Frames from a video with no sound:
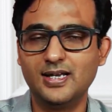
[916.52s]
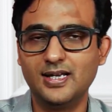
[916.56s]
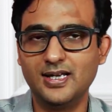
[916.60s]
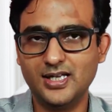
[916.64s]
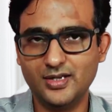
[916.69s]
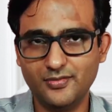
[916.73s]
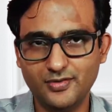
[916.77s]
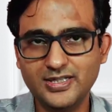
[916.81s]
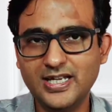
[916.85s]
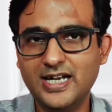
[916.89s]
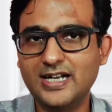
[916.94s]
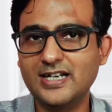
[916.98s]

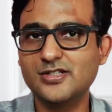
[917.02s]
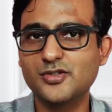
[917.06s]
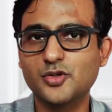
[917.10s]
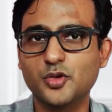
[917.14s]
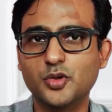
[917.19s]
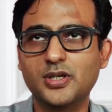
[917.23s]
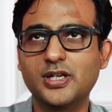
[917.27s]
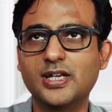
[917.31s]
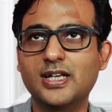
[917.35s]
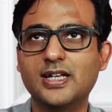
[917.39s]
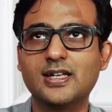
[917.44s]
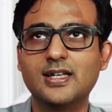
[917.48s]
Even that is
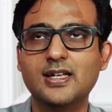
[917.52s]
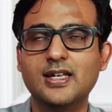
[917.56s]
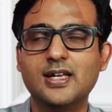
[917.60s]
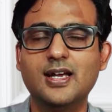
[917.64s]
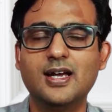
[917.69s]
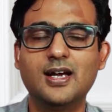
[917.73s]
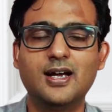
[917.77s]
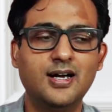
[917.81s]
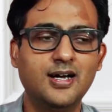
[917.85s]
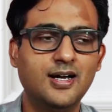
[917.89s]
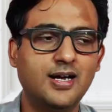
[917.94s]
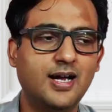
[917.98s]
okay.
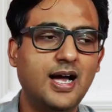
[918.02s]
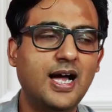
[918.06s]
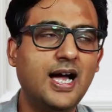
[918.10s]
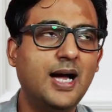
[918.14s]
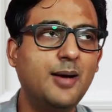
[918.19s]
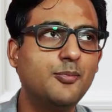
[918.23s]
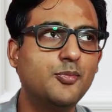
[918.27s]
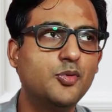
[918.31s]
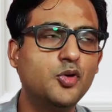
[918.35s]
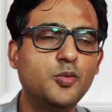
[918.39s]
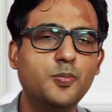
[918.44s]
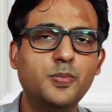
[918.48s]
Uh, I
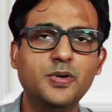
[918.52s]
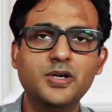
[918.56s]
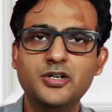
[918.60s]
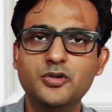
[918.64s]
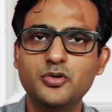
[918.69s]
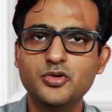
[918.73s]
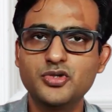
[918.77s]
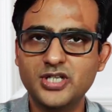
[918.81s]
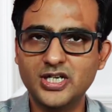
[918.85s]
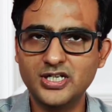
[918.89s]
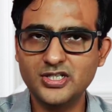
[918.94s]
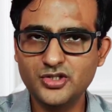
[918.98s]
am nobody
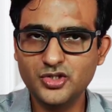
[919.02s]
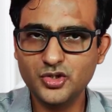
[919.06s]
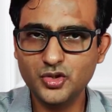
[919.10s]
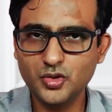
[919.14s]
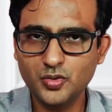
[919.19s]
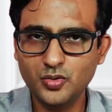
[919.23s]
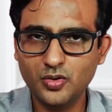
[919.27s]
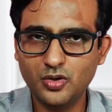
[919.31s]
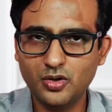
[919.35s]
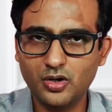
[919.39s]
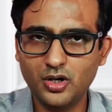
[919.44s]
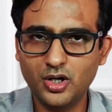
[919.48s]
to judge
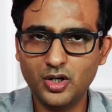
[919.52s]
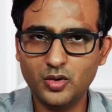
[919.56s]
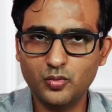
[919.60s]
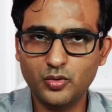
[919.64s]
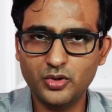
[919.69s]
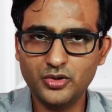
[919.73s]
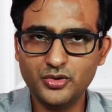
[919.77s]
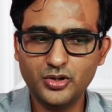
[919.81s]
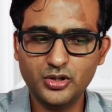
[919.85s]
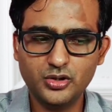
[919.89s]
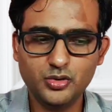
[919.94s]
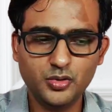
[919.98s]
you on
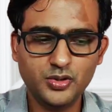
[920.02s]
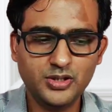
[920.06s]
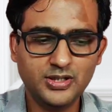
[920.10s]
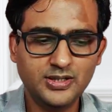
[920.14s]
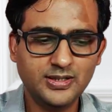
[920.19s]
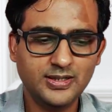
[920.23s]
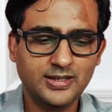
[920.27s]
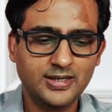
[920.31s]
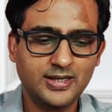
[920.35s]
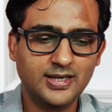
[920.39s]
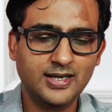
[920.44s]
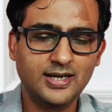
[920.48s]
what you are
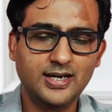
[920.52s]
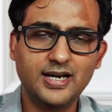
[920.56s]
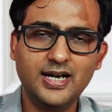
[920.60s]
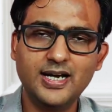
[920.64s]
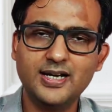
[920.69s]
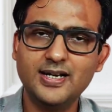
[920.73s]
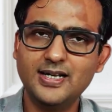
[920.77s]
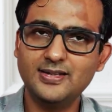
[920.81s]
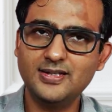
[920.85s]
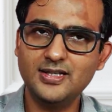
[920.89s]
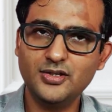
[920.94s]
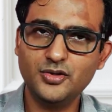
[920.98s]
doing,
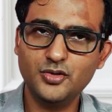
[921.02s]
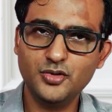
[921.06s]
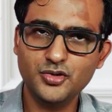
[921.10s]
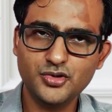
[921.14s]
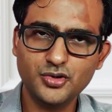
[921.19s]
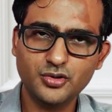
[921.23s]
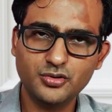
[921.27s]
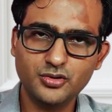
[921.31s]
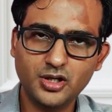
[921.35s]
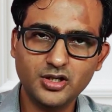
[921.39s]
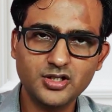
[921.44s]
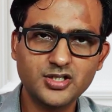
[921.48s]
and I think you
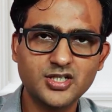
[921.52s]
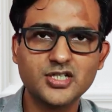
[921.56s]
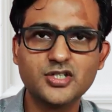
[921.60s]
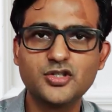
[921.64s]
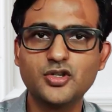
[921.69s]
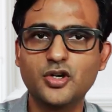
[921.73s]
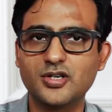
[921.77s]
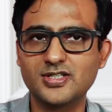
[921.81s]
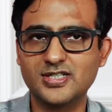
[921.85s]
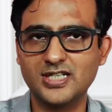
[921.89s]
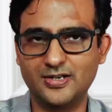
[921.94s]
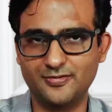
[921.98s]
should not judge
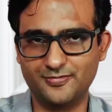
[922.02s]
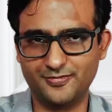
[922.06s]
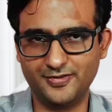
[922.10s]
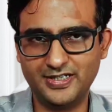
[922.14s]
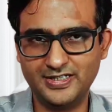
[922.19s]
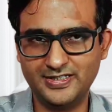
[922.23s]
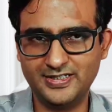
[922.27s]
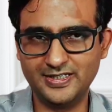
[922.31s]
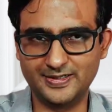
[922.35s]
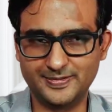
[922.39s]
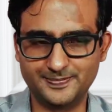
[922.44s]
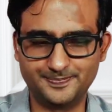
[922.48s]
yourself
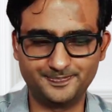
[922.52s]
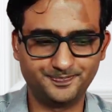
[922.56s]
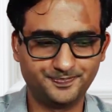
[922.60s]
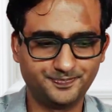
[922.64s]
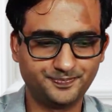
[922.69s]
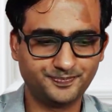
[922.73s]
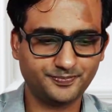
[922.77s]
either.